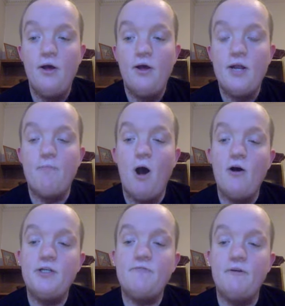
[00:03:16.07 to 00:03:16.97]
Now,
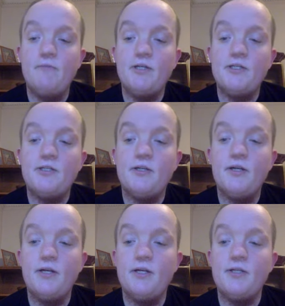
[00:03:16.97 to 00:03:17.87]
Polyphemus
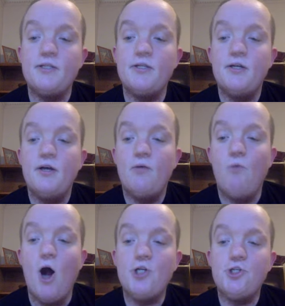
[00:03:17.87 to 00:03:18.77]
is
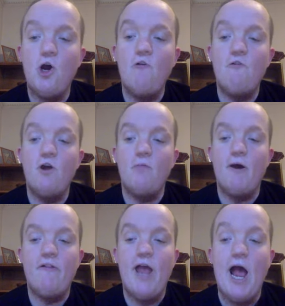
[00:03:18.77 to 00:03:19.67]
watched over
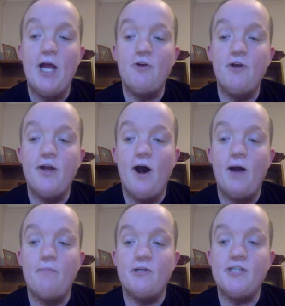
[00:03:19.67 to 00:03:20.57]
by the angry
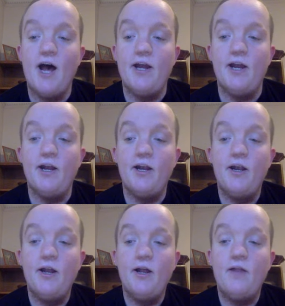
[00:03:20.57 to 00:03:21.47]
god Poseidon,
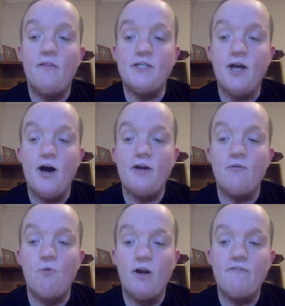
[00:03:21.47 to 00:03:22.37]
this god,
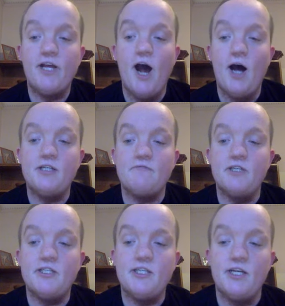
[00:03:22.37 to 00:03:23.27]
one of the gods of
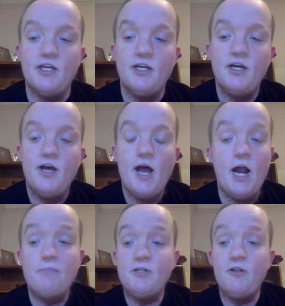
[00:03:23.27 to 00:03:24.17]
the sea. And
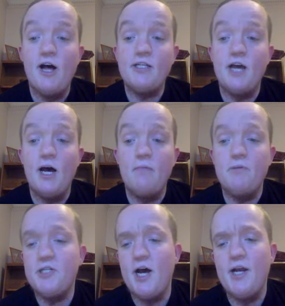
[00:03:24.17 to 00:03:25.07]
up till that time,
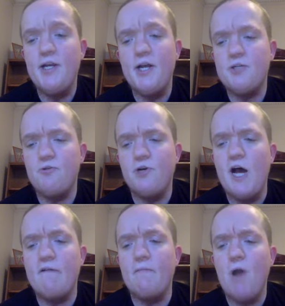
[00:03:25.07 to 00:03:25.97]
Poseidon doesn't really
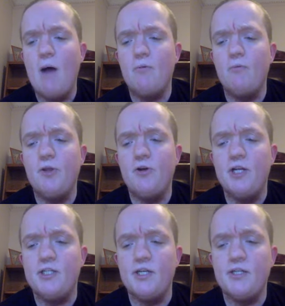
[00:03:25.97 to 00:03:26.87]
have a problem with
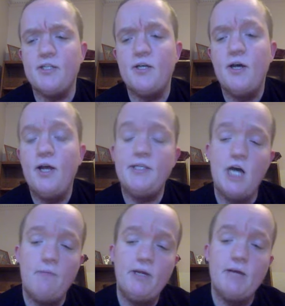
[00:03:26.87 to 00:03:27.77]
Odysseus. He's
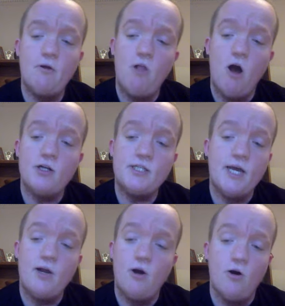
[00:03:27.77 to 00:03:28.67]
helping him along to
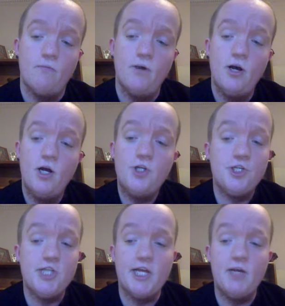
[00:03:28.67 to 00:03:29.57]
get home,
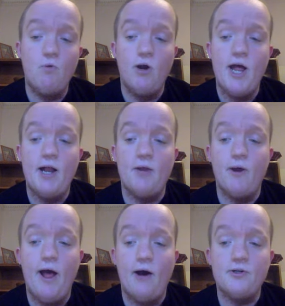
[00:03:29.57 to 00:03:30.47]
just like he would
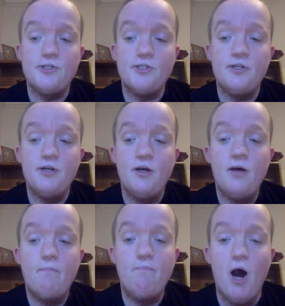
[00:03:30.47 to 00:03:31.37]
anyone else.
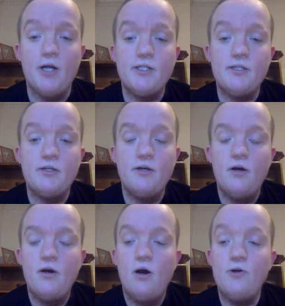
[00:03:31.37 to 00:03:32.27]
But
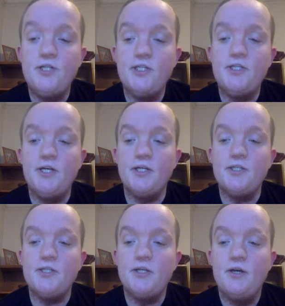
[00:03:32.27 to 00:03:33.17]

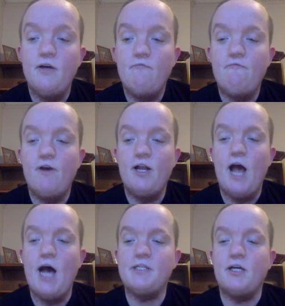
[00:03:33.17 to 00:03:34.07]
Odysseus
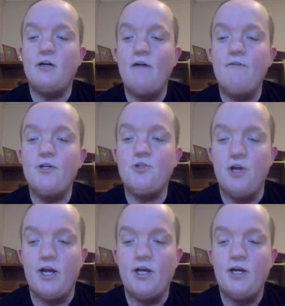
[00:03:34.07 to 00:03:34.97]
has a clever
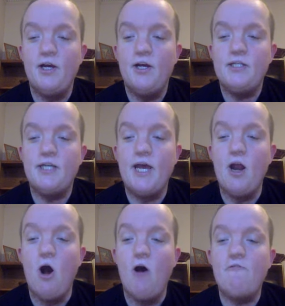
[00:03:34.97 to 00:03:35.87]
trick to
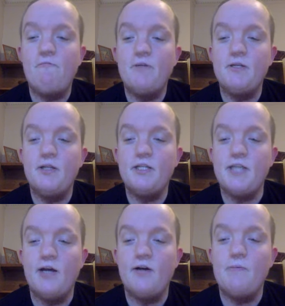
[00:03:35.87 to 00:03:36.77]
get off the
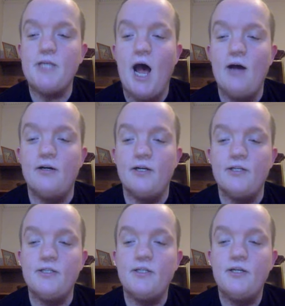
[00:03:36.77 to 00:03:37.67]
Cyclops
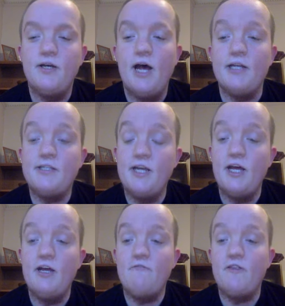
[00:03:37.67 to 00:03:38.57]
Island and
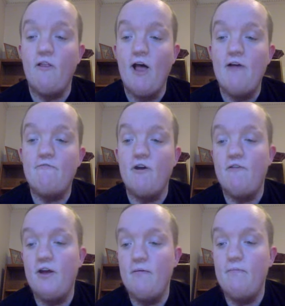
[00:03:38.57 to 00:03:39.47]
save the life of
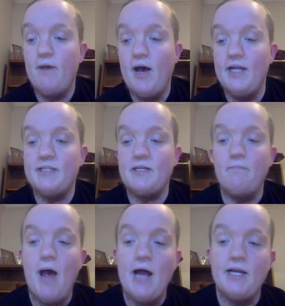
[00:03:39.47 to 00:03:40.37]
him and his
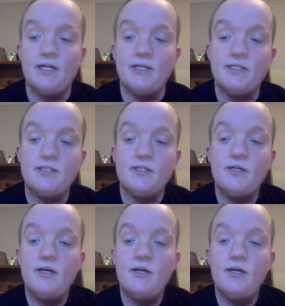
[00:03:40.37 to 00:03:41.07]
companions.